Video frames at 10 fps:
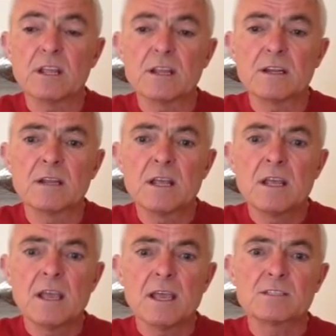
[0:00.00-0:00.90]
And
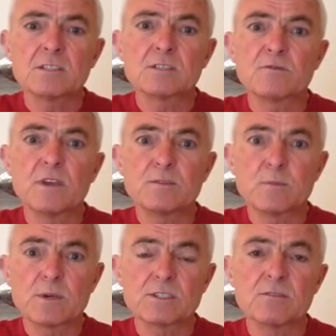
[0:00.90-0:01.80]
as this Vice
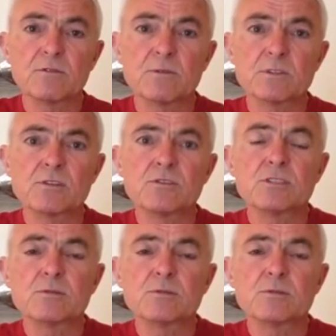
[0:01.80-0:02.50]
President for Research